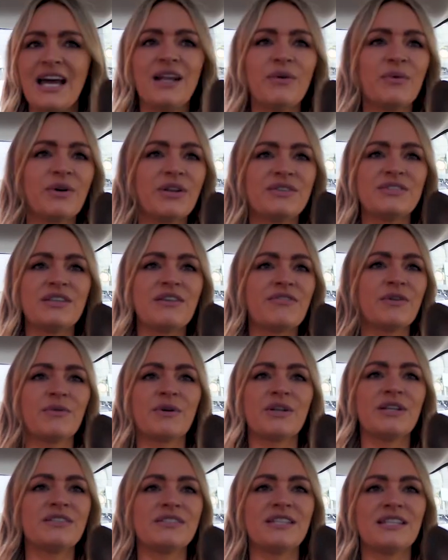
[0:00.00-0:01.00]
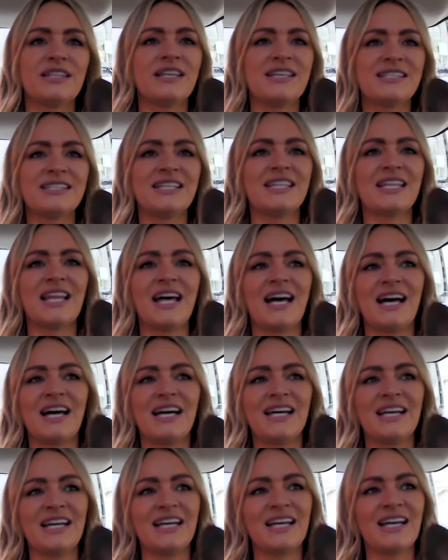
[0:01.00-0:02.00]
Anyone who's everyone is in, is in there.
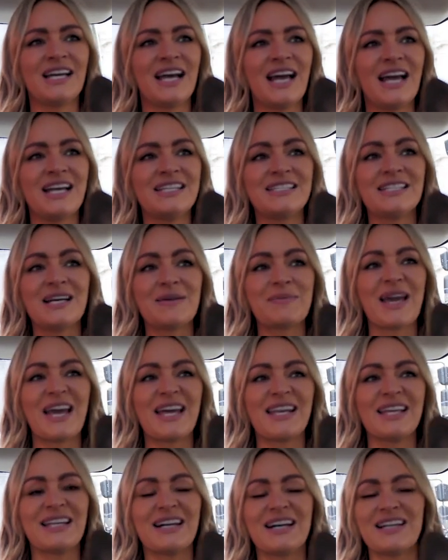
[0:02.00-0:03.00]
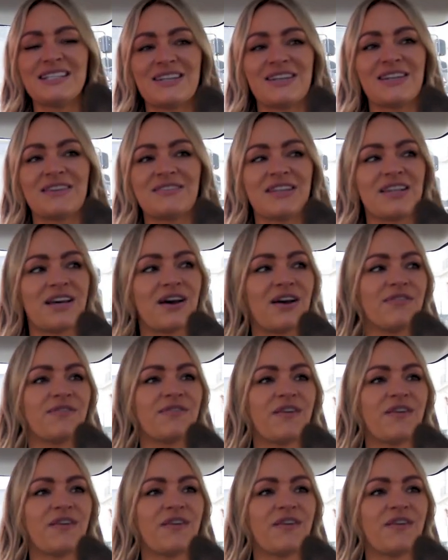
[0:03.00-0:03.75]
Mm. Ended up getting in I don't even know,